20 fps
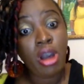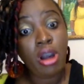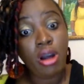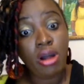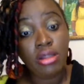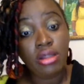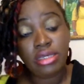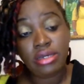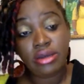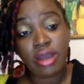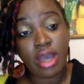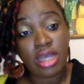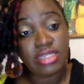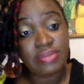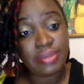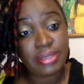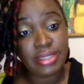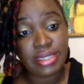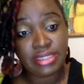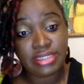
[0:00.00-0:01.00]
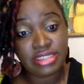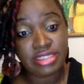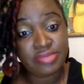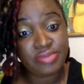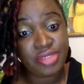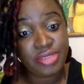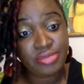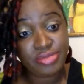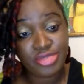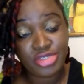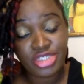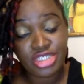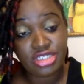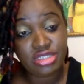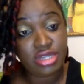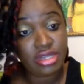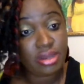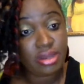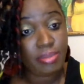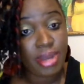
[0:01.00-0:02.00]
All the gospel that is being
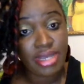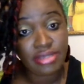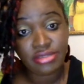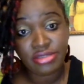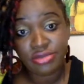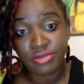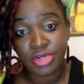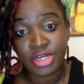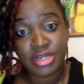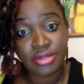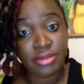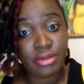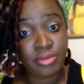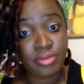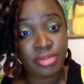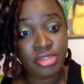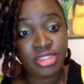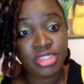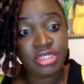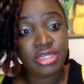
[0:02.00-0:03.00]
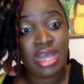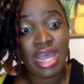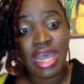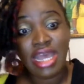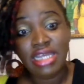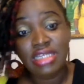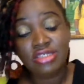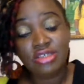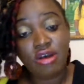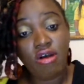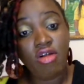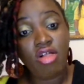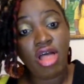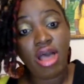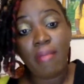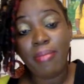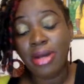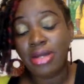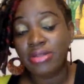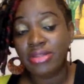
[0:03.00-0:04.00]
preached, a lot of pastors, what they're preaching is all
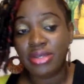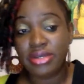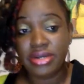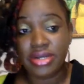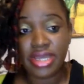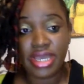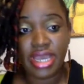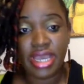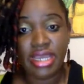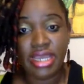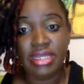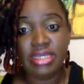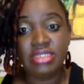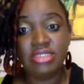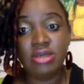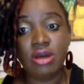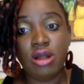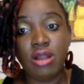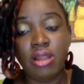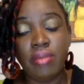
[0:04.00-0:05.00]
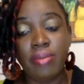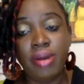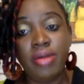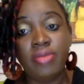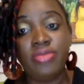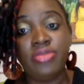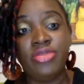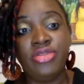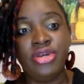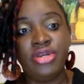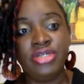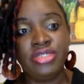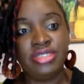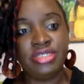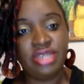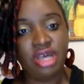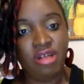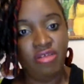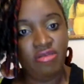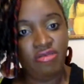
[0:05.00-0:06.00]
about their gain. It's all about their
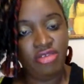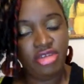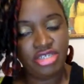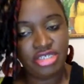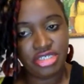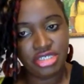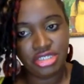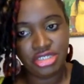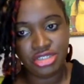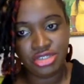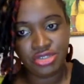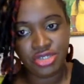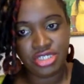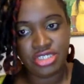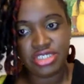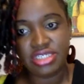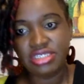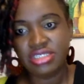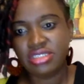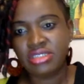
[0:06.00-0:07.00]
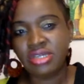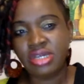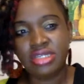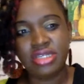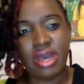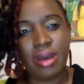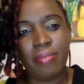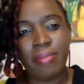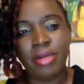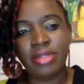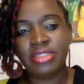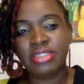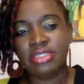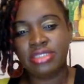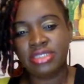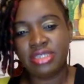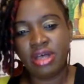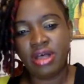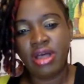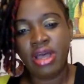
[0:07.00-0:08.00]
selfish interest. It's not about
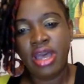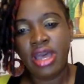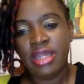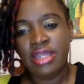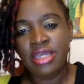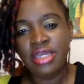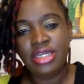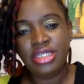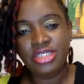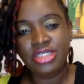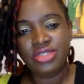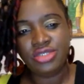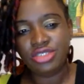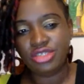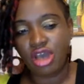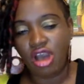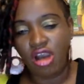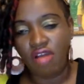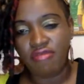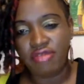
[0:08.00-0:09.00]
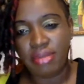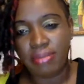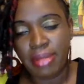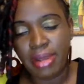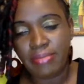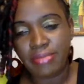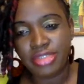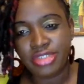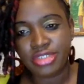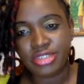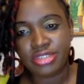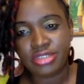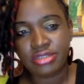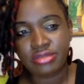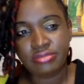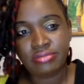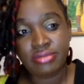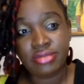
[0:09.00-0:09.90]
the interest of the members.